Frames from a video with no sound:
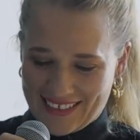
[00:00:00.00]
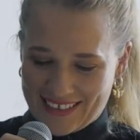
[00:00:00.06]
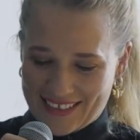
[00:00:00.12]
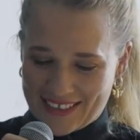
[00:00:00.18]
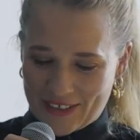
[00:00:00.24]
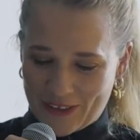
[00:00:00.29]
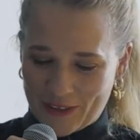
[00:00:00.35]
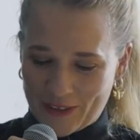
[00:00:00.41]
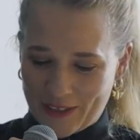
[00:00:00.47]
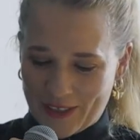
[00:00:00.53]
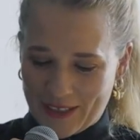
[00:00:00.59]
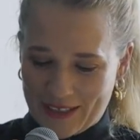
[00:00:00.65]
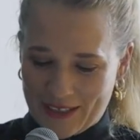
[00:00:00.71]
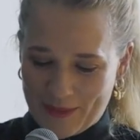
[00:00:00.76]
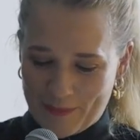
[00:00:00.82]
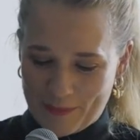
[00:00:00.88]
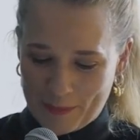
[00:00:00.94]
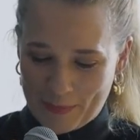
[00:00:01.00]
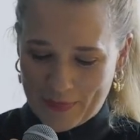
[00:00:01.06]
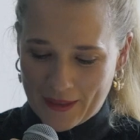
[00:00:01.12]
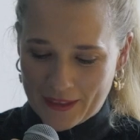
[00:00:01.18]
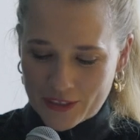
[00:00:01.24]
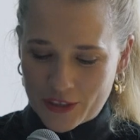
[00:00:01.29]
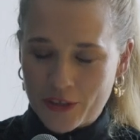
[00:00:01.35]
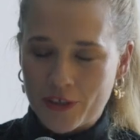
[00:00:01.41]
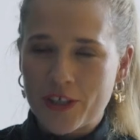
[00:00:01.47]
So
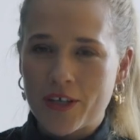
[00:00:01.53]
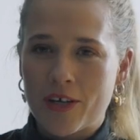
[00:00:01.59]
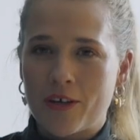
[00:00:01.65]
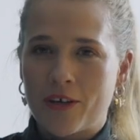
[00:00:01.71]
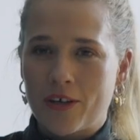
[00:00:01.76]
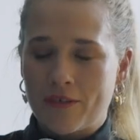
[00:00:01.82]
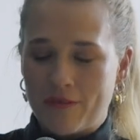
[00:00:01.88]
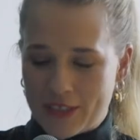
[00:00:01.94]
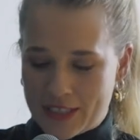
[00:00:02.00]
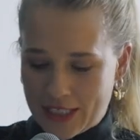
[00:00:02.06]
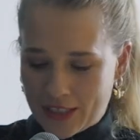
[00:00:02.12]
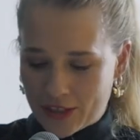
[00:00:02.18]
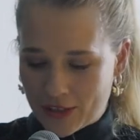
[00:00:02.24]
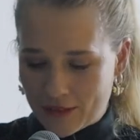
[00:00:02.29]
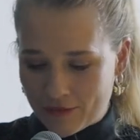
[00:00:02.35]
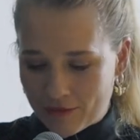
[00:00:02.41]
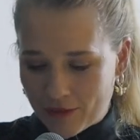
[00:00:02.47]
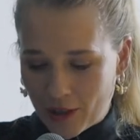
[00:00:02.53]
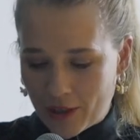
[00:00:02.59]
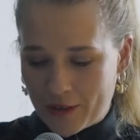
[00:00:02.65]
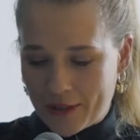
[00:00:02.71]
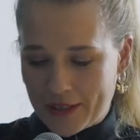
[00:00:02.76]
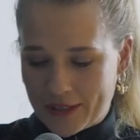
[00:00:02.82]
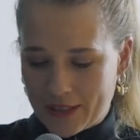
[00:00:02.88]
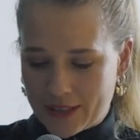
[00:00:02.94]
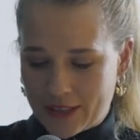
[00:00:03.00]
during our conversation
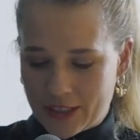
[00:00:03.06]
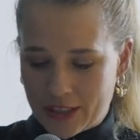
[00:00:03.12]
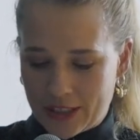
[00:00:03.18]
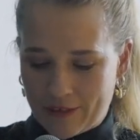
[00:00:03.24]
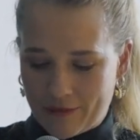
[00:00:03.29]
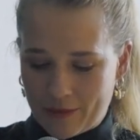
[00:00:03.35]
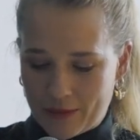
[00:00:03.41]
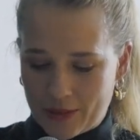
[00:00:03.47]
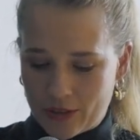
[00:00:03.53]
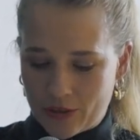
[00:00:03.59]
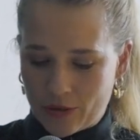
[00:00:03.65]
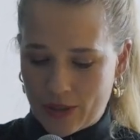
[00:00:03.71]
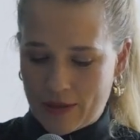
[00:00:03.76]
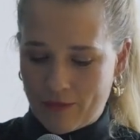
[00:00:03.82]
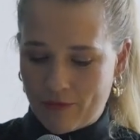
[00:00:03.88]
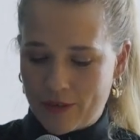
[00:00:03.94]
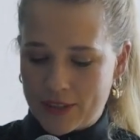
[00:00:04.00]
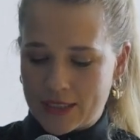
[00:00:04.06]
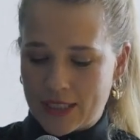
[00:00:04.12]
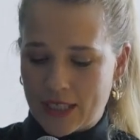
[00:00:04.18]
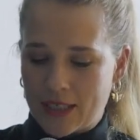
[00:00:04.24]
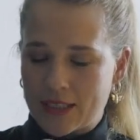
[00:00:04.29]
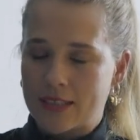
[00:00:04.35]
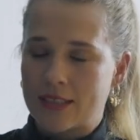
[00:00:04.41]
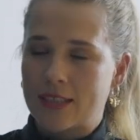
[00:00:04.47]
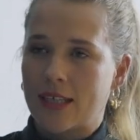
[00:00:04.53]
following this achievement, you
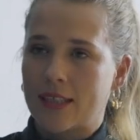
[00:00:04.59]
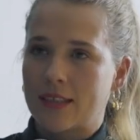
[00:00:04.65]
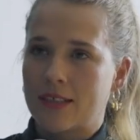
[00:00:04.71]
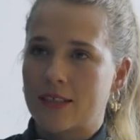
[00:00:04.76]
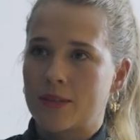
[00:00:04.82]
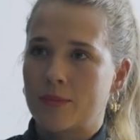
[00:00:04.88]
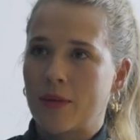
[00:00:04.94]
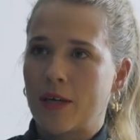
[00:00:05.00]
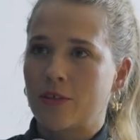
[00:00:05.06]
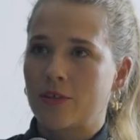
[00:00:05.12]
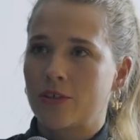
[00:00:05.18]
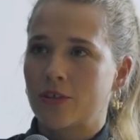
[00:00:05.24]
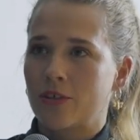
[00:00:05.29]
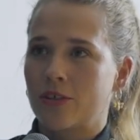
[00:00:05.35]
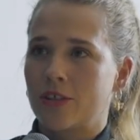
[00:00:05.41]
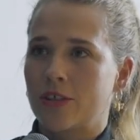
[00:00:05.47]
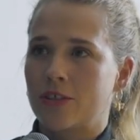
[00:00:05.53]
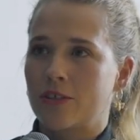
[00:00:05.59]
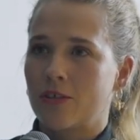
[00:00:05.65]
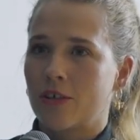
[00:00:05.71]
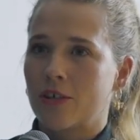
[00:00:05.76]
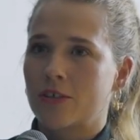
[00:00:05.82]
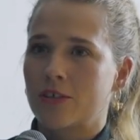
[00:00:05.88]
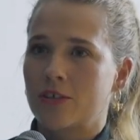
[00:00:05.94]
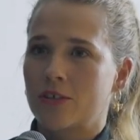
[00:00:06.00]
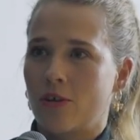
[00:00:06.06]
emphasized that this milestone is
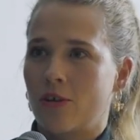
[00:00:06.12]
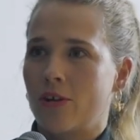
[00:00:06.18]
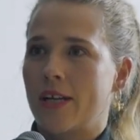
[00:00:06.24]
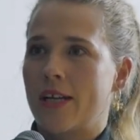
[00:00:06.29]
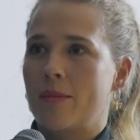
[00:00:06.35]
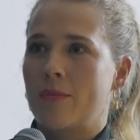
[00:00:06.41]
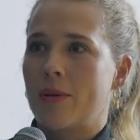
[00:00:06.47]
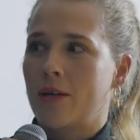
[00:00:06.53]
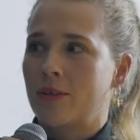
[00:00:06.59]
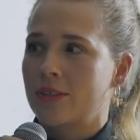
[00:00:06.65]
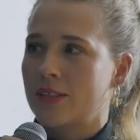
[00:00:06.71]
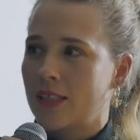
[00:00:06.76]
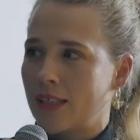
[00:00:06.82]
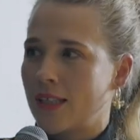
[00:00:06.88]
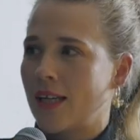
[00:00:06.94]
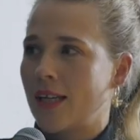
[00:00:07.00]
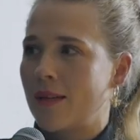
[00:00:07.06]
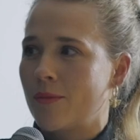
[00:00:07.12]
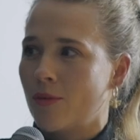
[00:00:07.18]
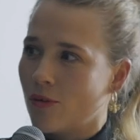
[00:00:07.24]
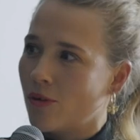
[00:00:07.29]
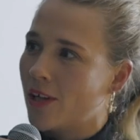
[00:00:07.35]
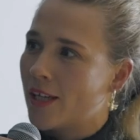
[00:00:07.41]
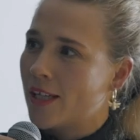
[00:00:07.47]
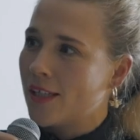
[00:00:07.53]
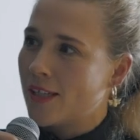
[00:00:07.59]
not solely about Zanele
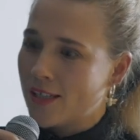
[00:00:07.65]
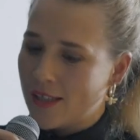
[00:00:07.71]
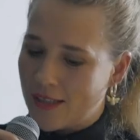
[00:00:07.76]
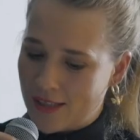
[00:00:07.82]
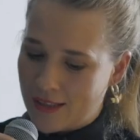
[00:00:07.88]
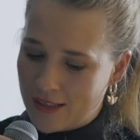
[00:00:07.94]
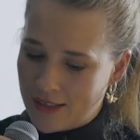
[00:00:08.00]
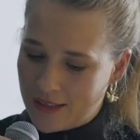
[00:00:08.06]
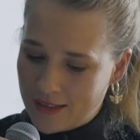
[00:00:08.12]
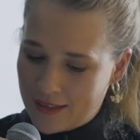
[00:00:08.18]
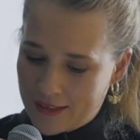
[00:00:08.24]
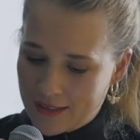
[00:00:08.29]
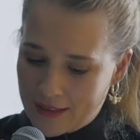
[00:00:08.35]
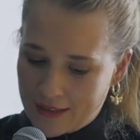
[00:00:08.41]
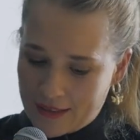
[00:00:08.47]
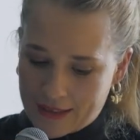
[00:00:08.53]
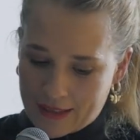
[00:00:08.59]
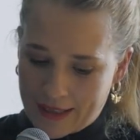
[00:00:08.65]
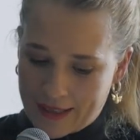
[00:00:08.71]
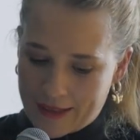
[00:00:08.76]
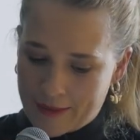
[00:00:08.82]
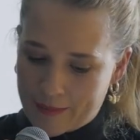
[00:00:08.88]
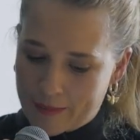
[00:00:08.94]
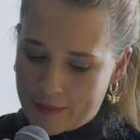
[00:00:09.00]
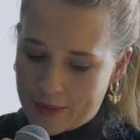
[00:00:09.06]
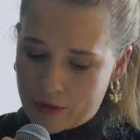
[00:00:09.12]
Muholi,
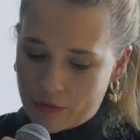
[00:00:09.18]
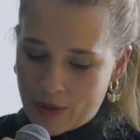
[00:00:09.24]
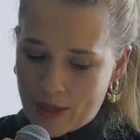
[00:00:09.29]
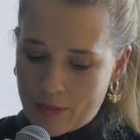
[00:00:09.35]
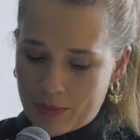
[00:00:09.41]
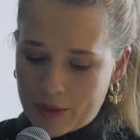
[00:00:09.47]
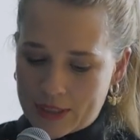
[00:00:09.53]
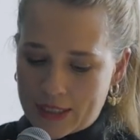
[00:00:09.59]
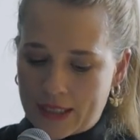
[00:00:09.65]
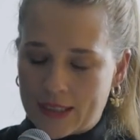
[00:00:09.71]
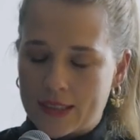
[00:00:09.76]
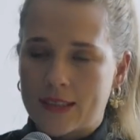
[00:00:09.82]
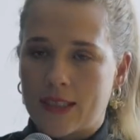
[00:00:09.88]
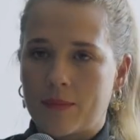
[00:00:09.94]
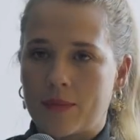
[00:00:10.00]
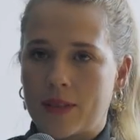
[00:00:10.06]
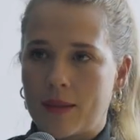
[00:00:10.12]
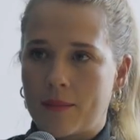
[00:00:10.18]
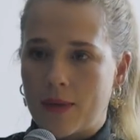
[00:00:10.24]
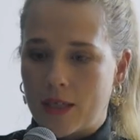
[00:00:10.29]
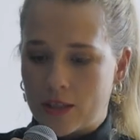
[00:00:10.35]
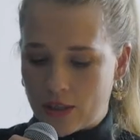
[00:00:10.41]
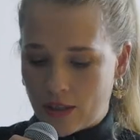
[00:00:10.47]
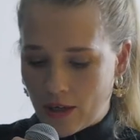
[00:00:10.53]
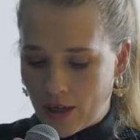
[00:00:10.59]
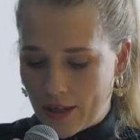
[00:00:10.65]
but represents something
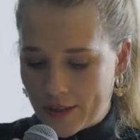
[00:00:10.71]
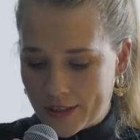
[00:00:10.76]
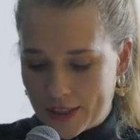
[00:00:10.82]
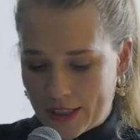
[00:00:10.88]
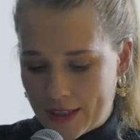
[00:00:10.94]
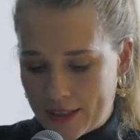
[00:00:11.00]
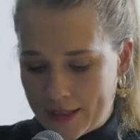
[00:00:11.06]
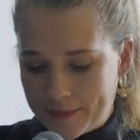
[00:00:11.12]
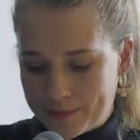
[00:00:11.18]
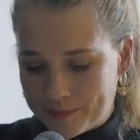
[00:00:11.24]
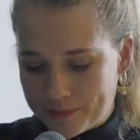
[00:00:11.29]
much larger.